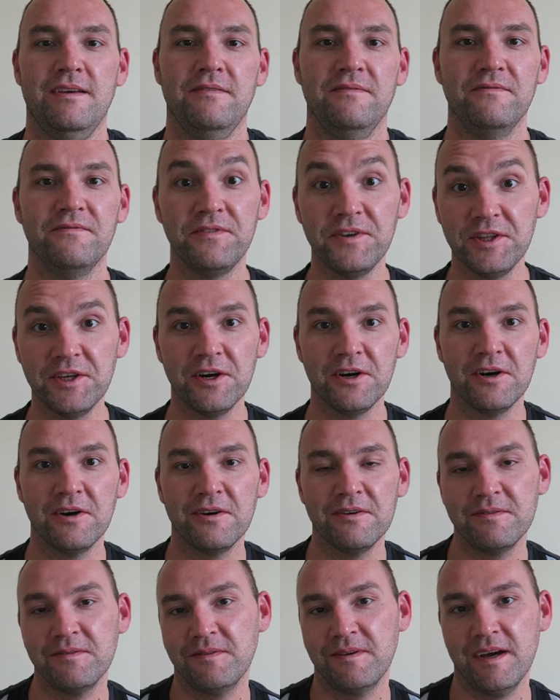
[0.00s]

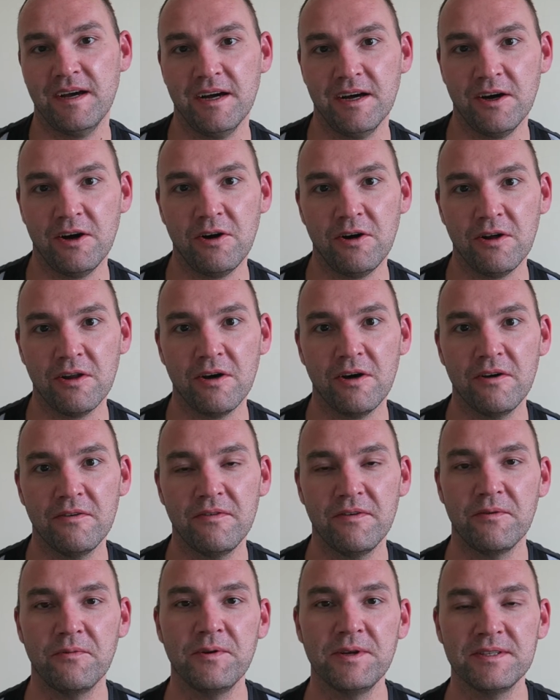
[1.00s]
video, a haul
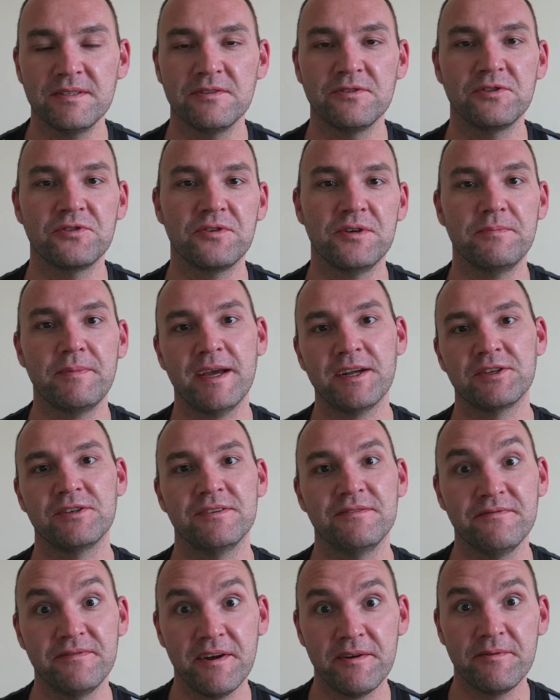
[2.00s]
of a recent trip,
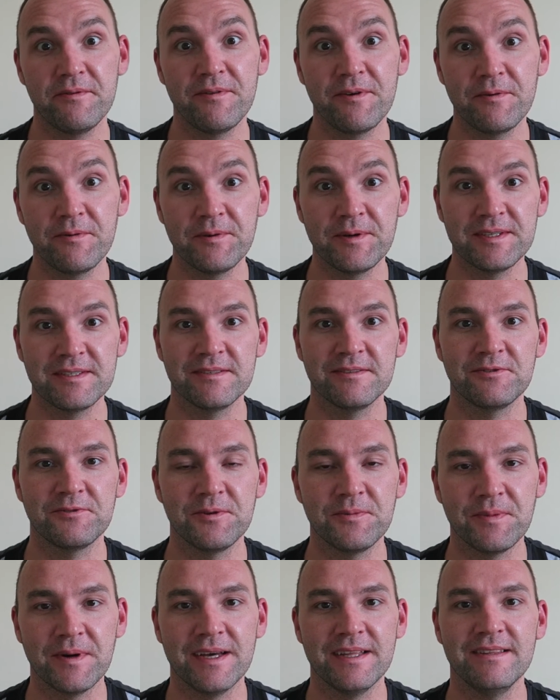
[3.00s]
actually very recent
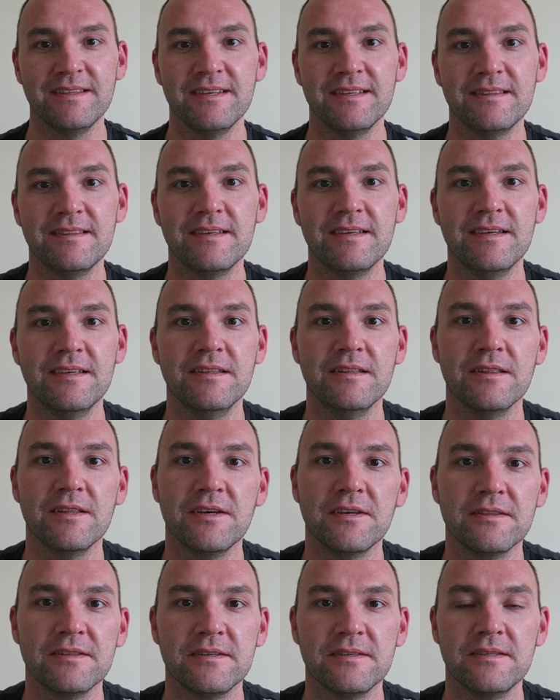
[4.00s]
trip I did in
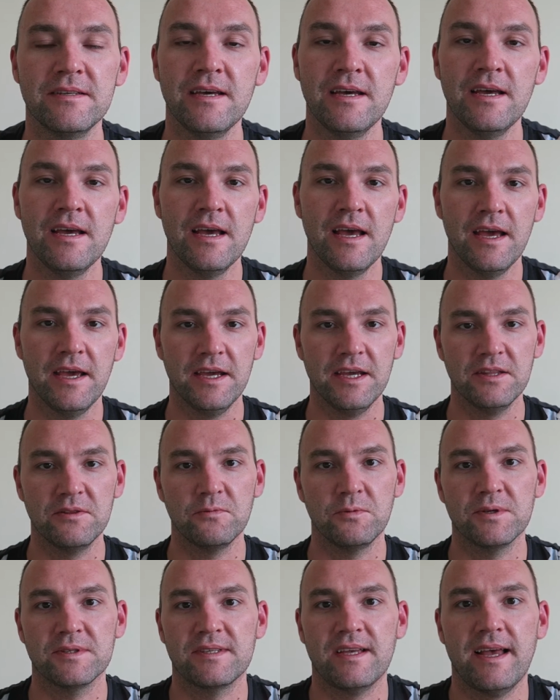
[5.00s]
London. It
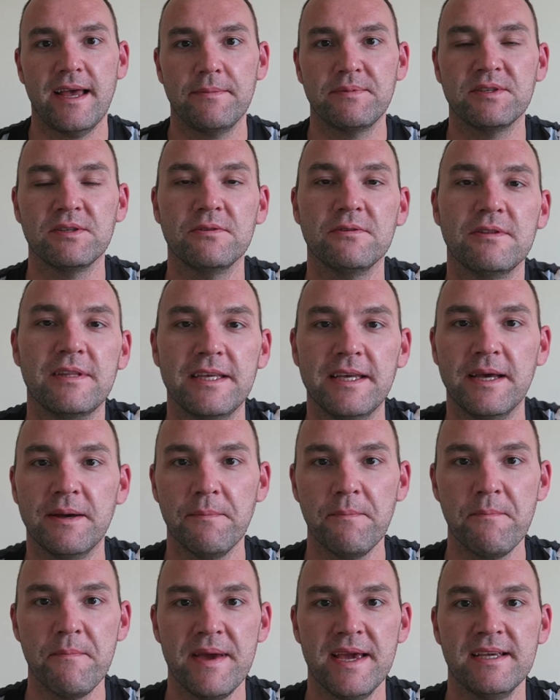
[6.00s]
was absolutely
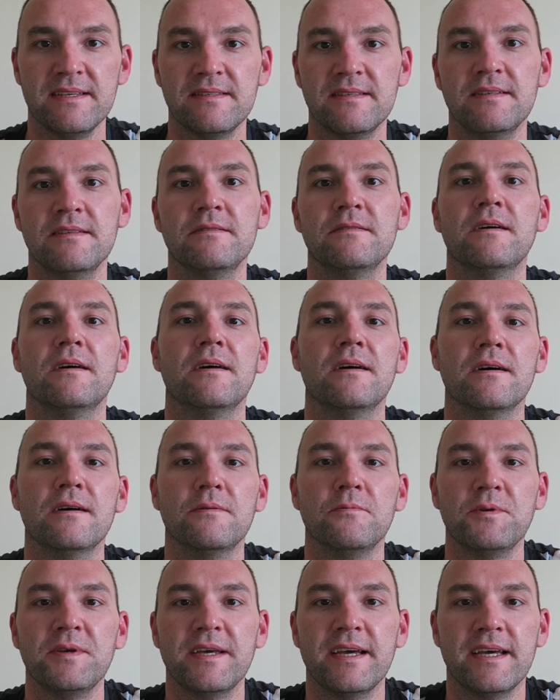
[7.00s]
amazing.
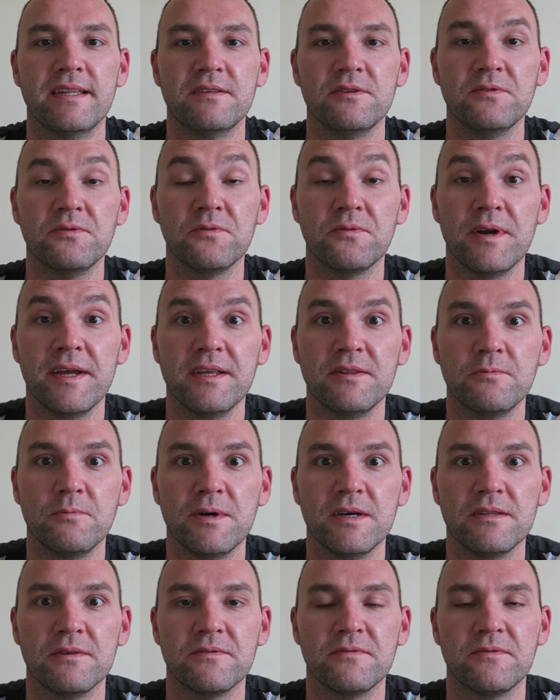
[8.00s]
We had great
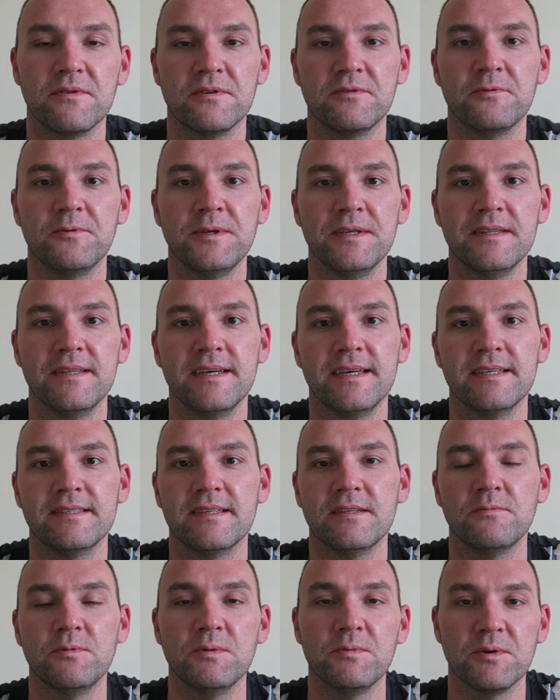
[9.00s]
weather for 3 days
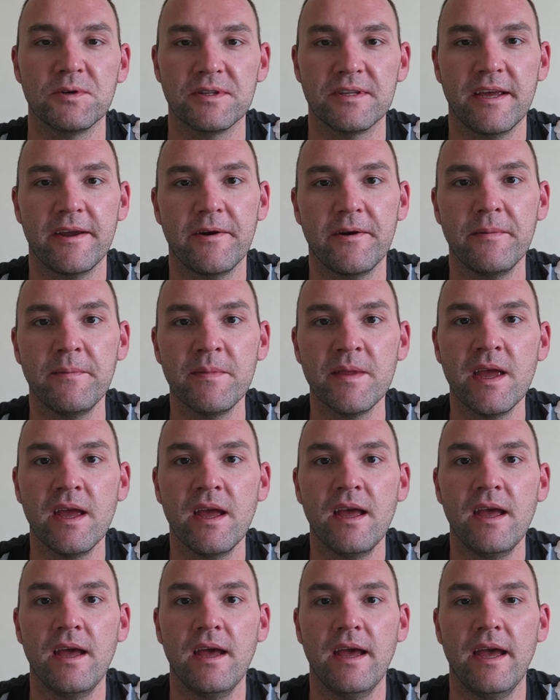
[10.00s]
that we were there,
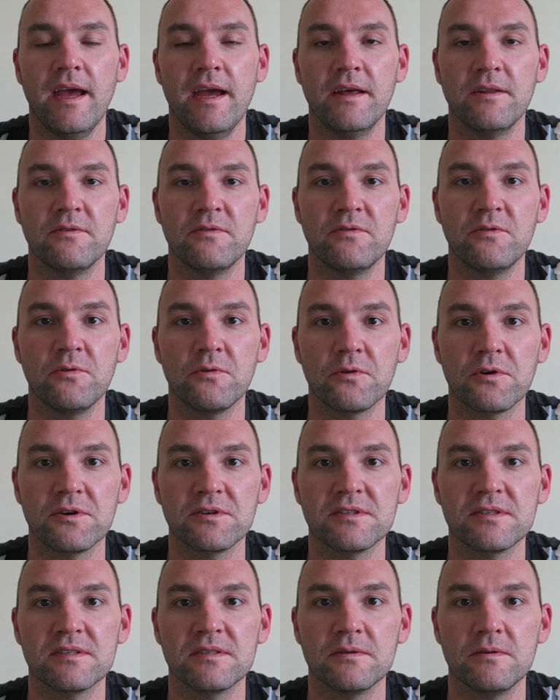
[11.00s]
and of
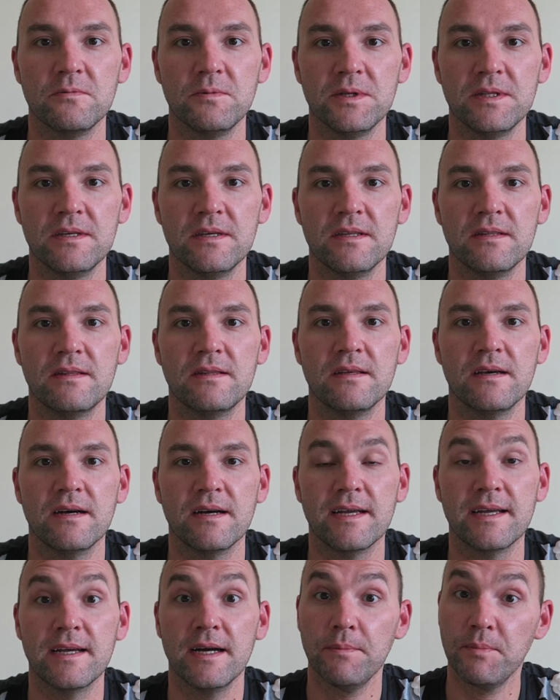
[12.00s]
course we did a
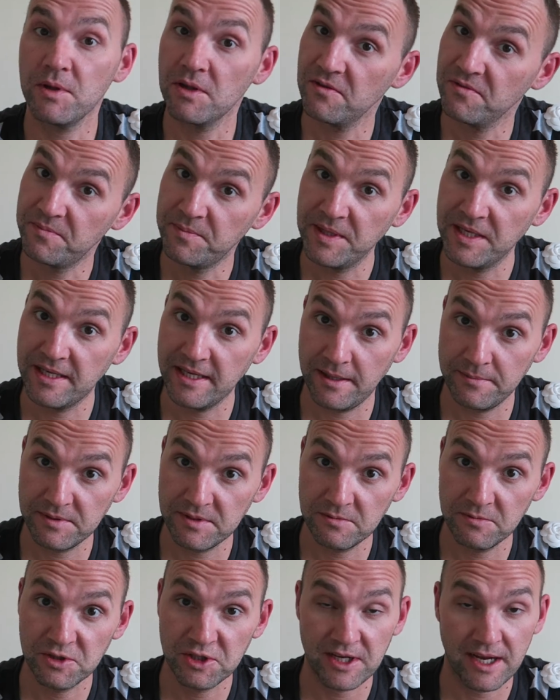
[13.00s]
couple of
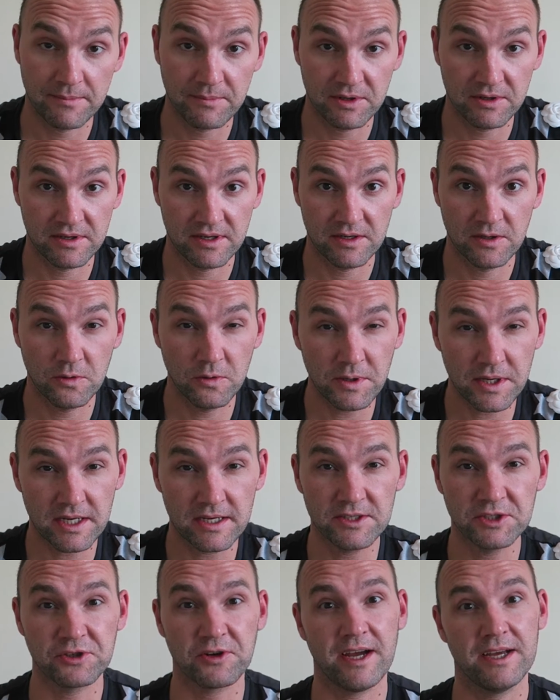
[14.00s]
pickups which I'm gonna
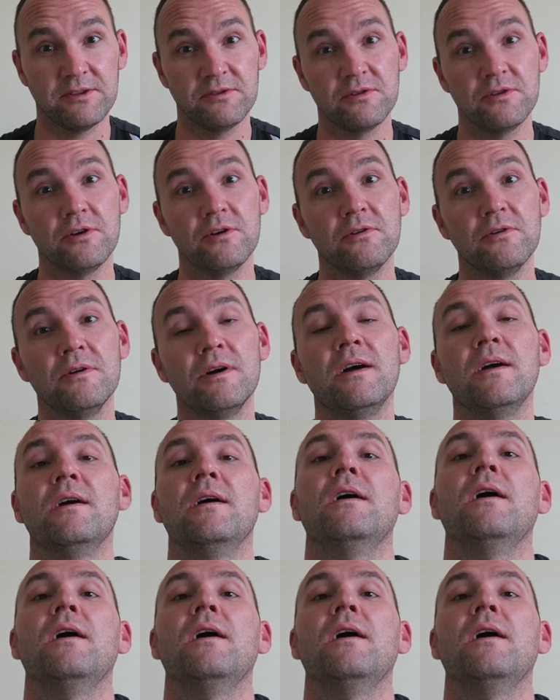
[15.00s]
quickly try to go